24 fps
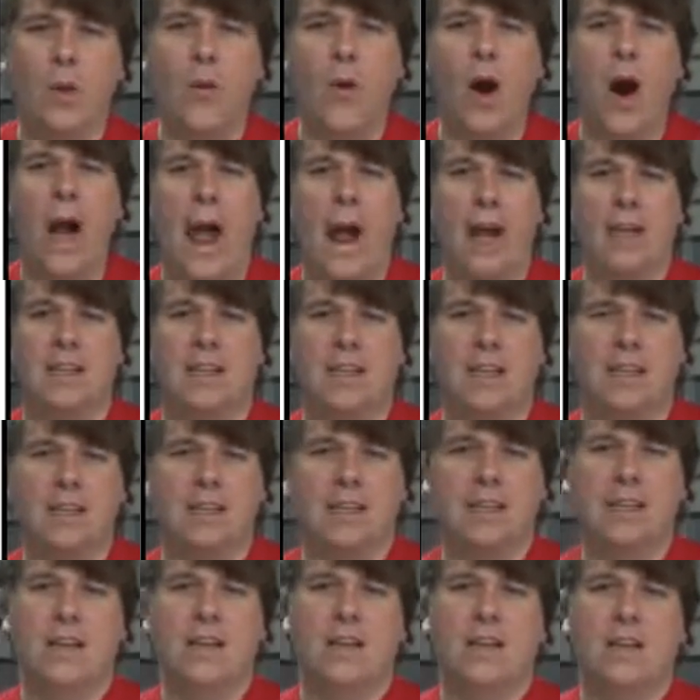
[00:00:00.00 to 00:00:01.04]

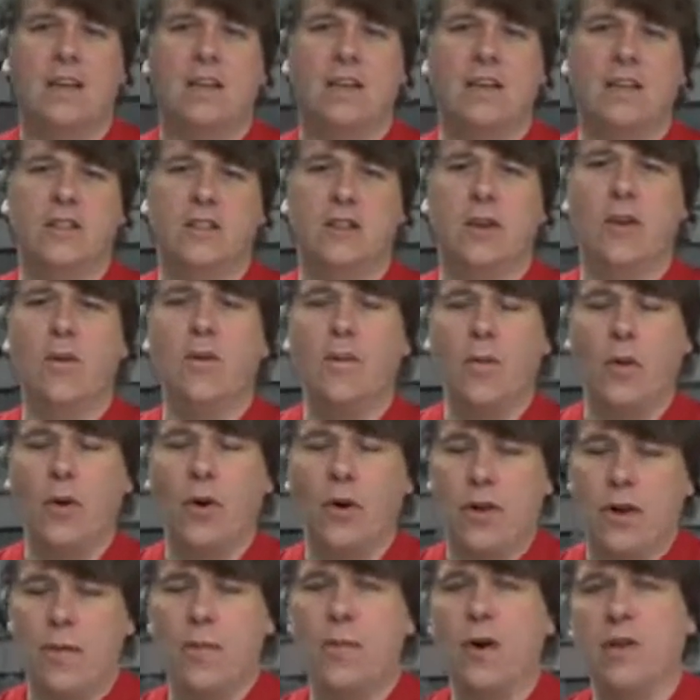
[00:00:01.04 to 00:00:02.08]
y-axis at a certain
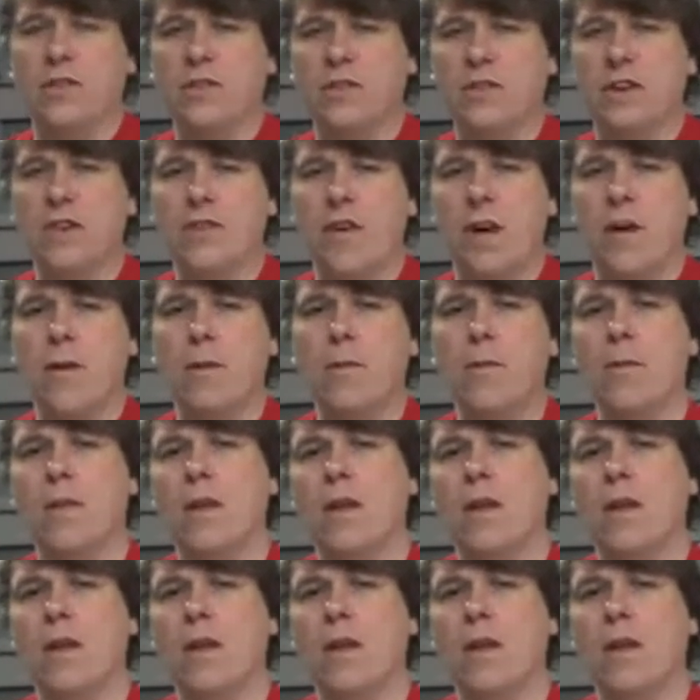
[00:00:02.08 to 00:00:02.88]
point above zero.